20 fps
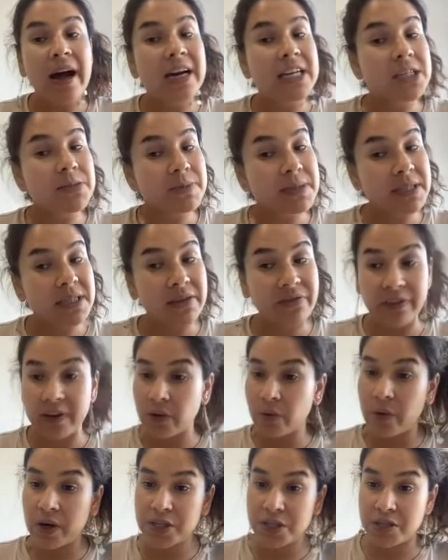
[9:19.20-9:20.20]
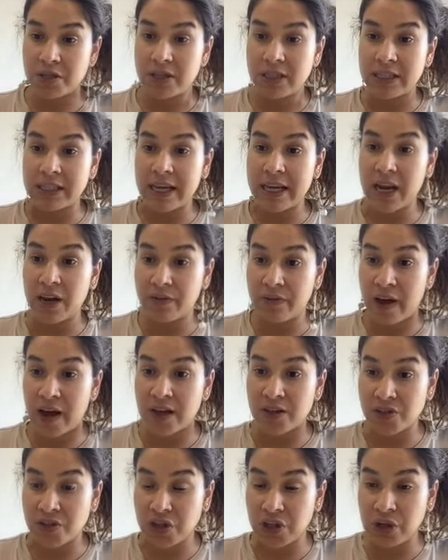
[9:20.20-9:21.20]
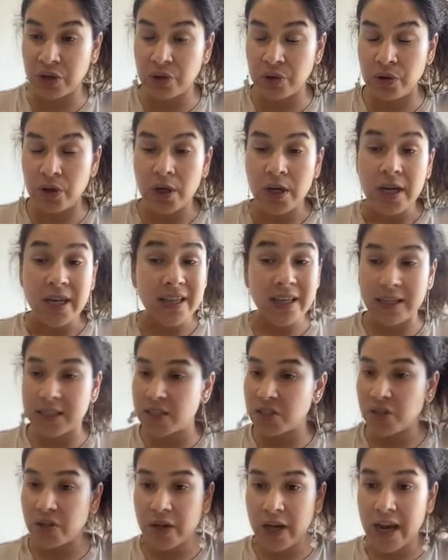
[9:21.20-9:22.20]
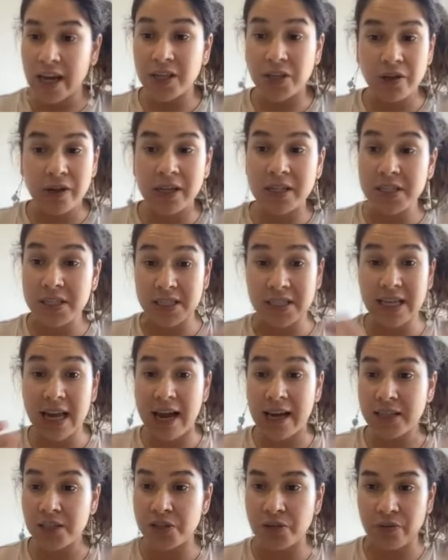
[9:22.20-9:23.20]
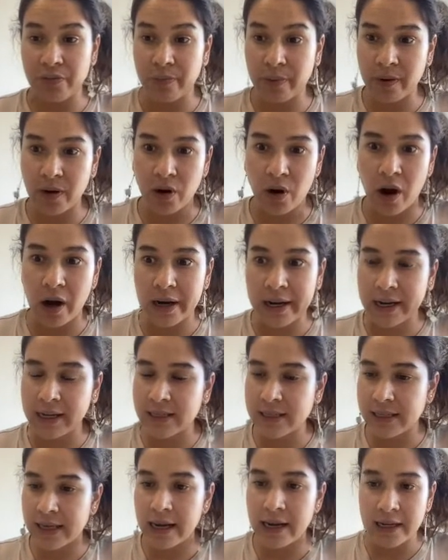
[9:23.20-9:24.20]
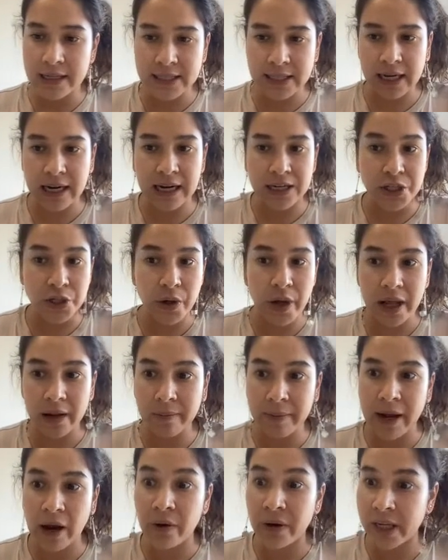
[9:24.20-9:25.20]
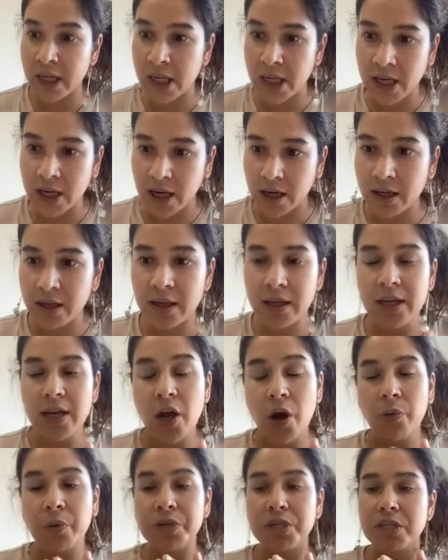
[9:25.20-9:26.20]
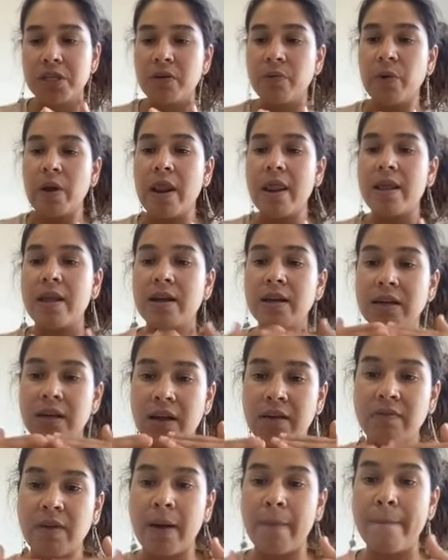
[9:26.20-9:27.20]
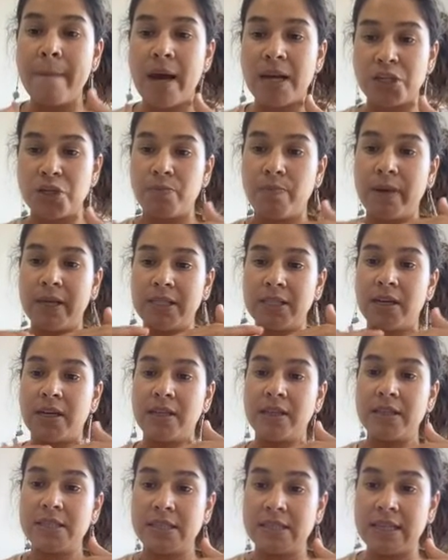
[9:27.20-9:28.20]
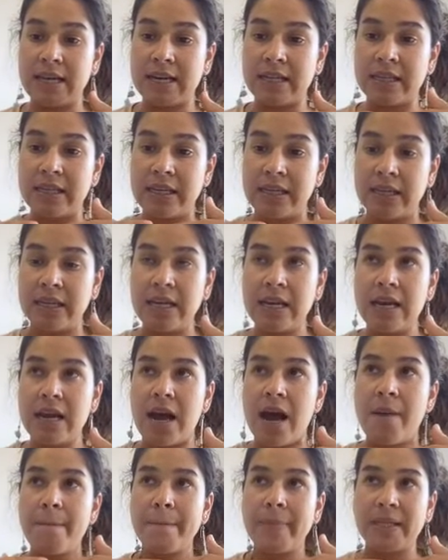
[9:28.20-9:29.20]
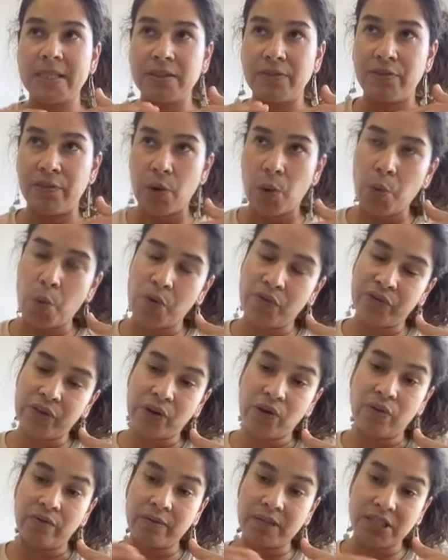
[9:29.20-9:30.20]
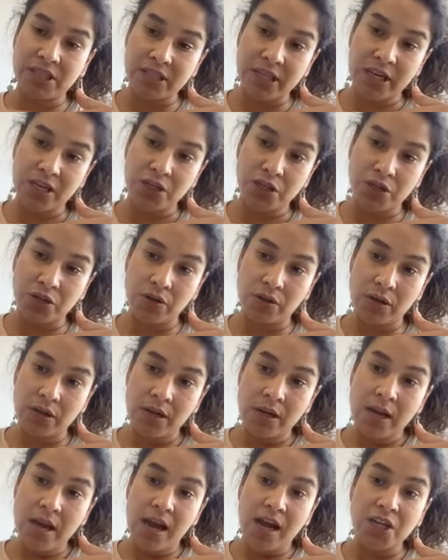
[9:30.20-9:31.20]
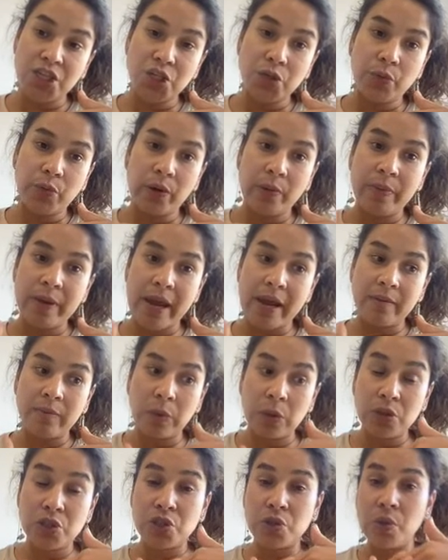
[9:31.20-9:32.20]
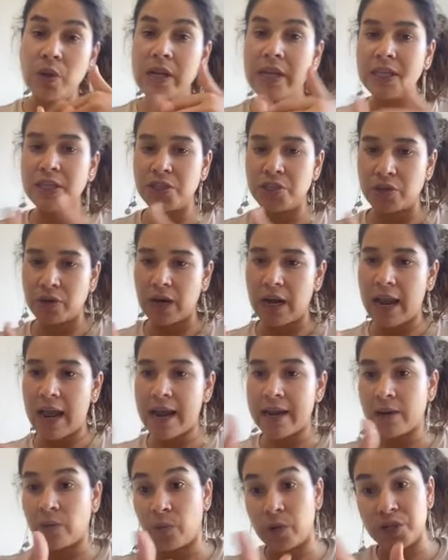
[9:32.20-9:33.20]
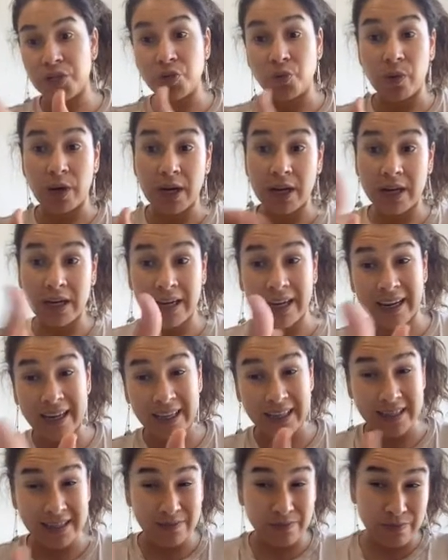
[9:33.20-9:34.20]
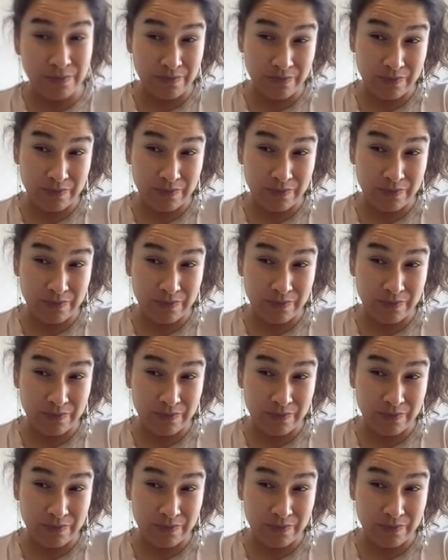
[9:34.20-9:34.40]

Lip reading: a specific question that they have asked you. That's okay. You can just add your colleague and say, listen, can you help me out in here? Which you will get a much better understanding and better flow of the conversation, and you will be able to lead your client where you want to get it.